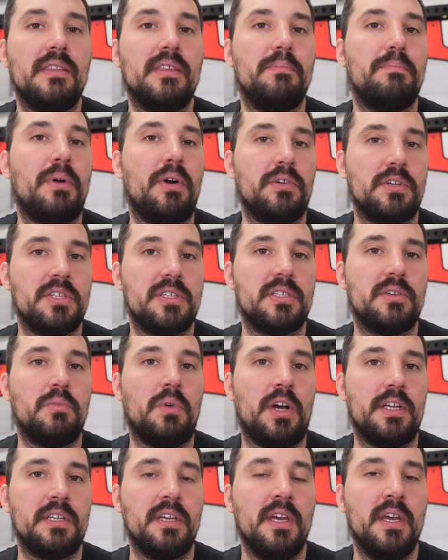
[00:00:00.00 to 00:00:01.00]
the box
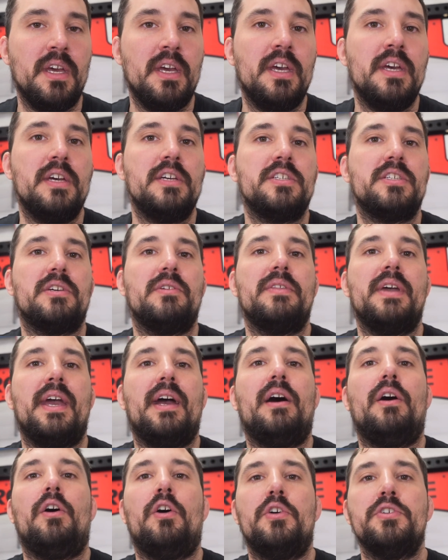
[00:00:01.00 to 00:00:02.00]
squat, so they
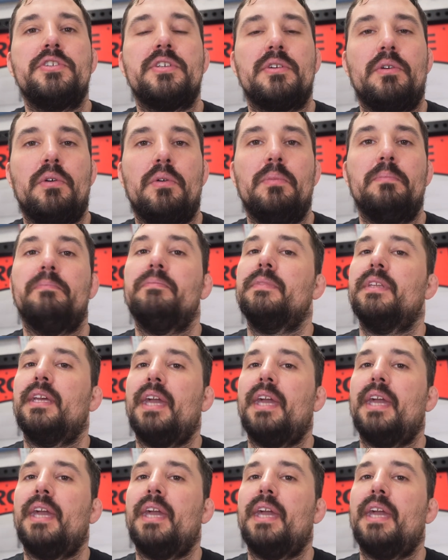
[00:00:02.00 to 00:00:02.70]
are also